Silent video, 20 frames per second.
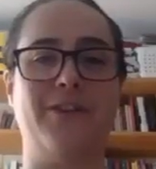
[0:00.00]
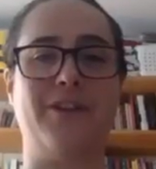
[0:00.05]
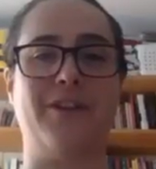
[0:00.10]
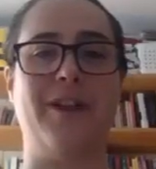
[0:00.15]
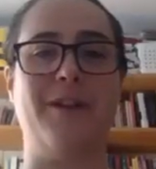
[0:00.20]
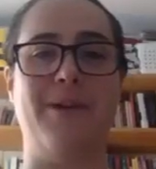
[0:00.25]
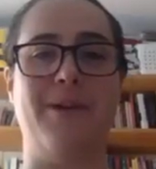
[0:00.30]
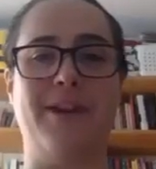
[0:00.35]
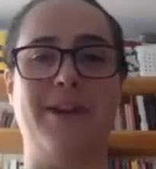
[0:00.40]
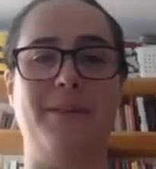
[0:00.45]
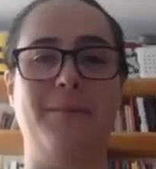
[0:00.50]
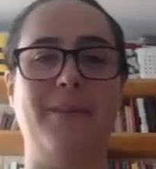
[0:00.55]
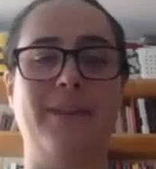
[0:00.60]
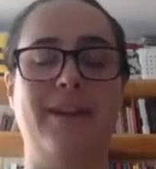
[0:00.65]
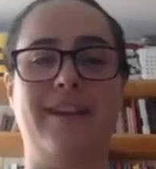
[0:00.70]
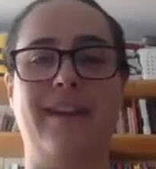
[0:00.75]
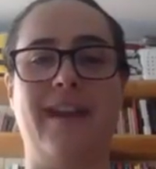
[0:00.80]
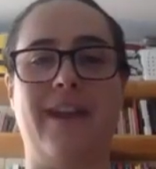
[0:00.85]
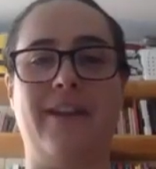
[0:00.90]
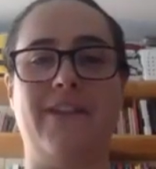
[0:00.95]
come on and be
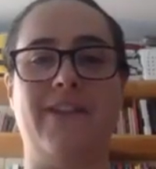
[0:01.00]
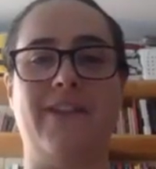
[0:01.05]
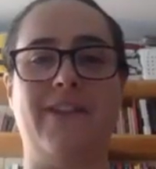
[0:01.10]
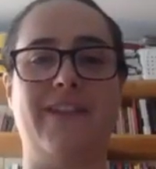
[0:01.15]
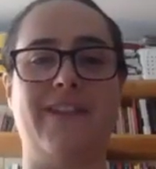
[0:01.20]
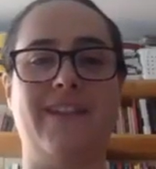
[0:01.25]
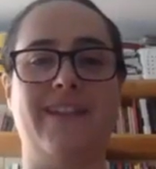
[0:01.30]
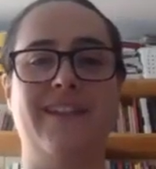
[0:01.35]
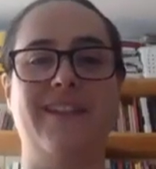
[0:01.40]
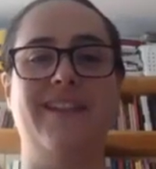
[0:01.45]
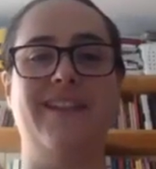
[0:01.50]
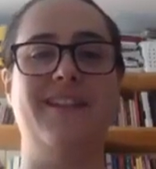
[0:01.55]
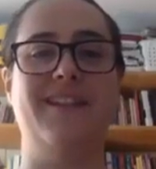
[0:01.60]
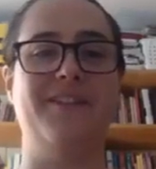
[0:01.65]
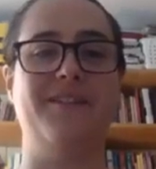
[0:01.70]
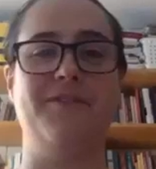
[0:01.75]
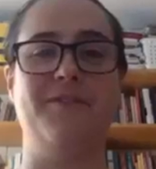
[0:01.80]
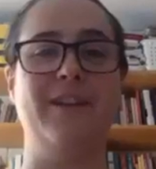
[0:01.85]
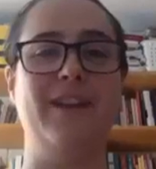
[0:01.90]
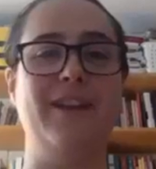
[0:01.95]
a guest
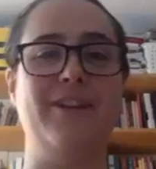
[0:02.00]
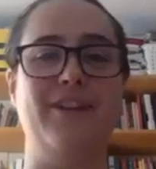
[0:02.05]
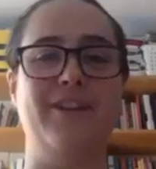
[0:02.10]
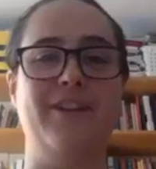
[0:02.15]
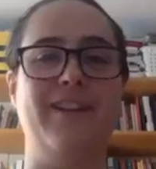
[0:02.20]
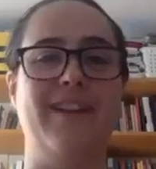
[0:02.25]
reader and